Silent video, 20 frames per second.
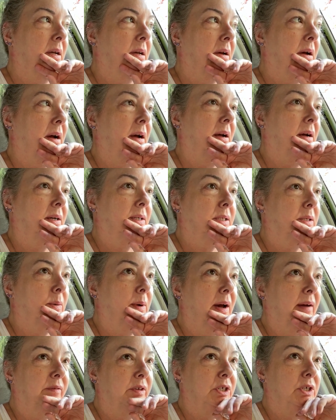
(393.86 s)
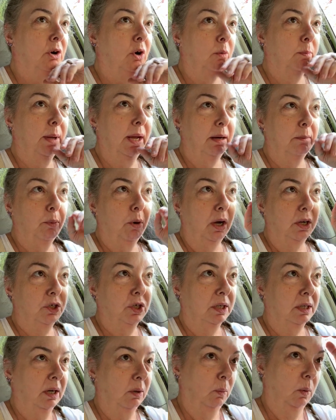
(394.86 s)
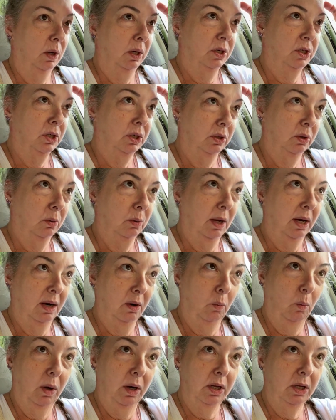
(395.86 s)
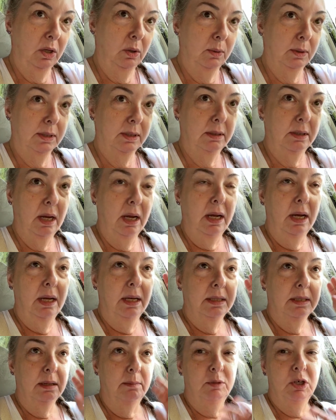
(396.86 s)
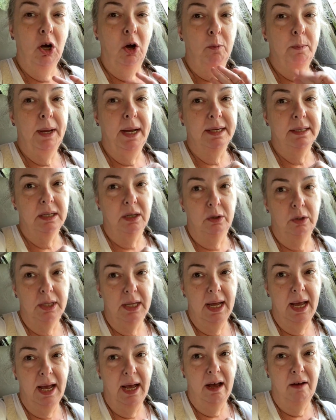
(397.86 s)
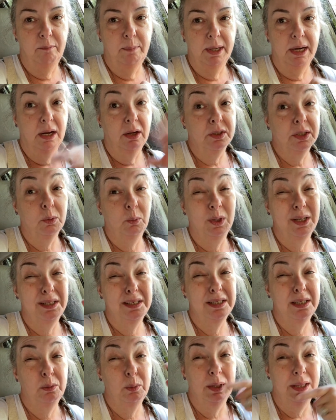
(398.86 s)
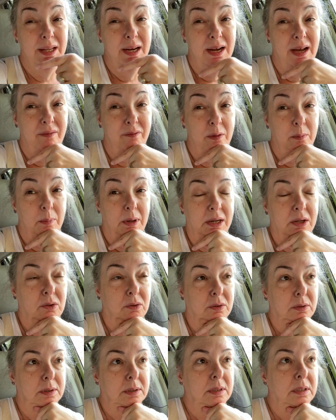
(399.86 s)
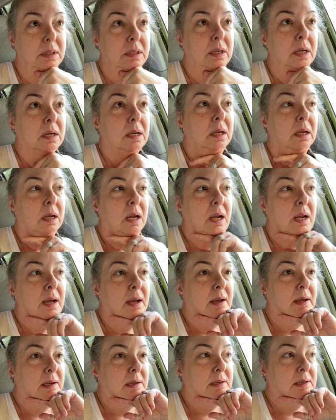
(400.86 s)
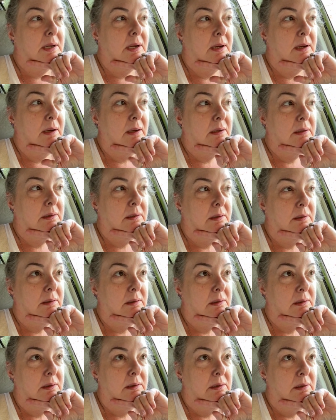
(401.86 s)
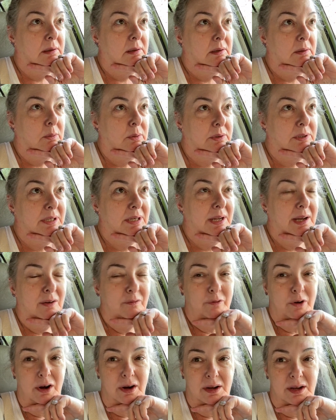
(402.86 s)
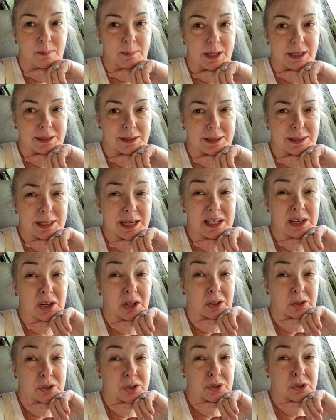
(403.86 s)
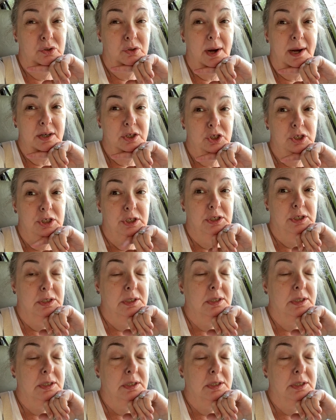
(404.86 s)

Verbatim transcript: I also have a tote bag project I want to do, and I want to use some tote bags I already have, but I also want to see what they have at Michaels. And uh, we'll see how far I can make this ten dollar stretch.